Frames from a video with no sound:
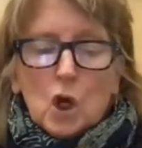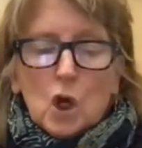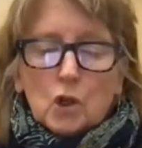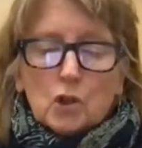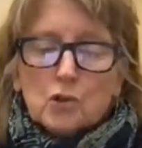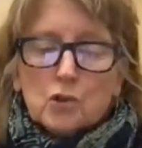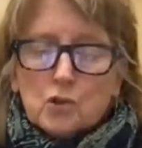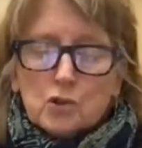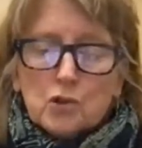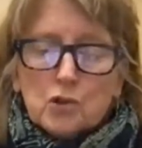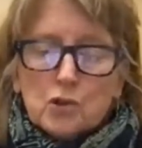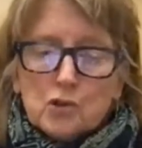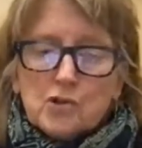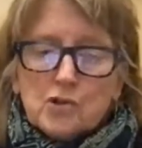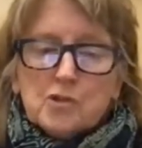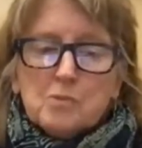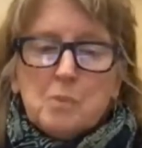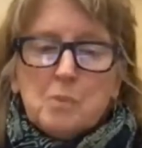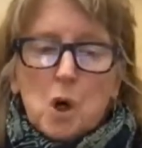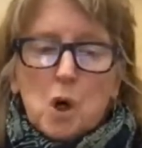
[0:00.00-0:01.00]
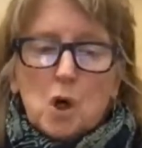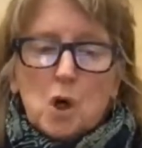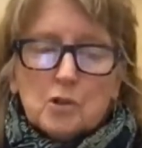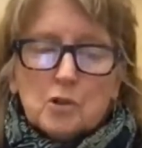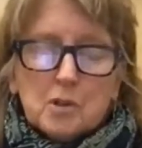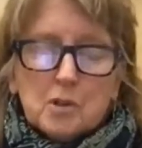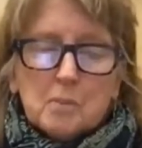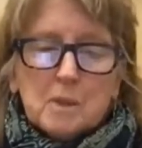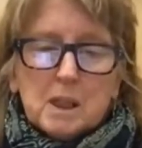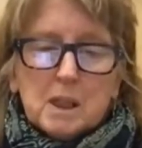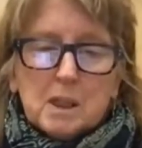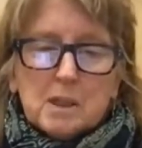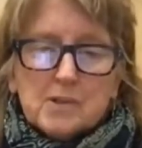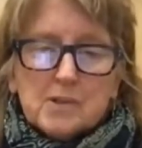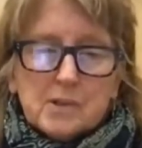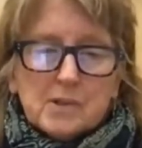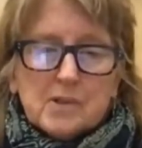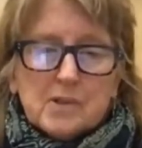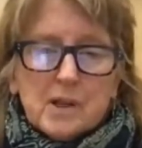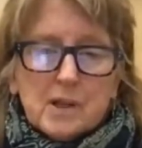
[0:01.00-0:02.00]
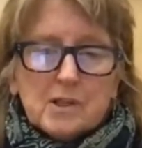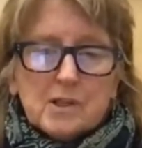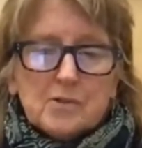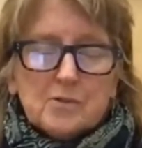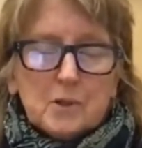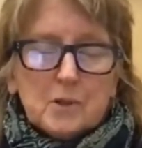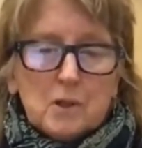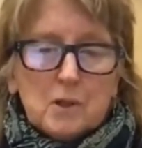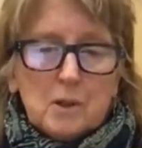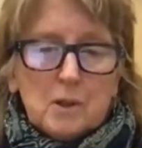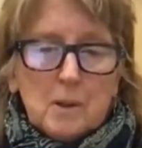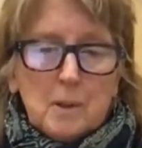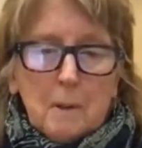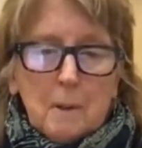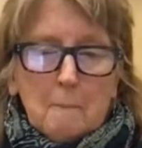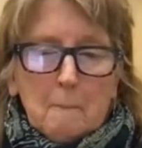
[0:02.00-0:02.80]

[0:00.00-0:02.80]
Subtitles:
you're too small to be successful.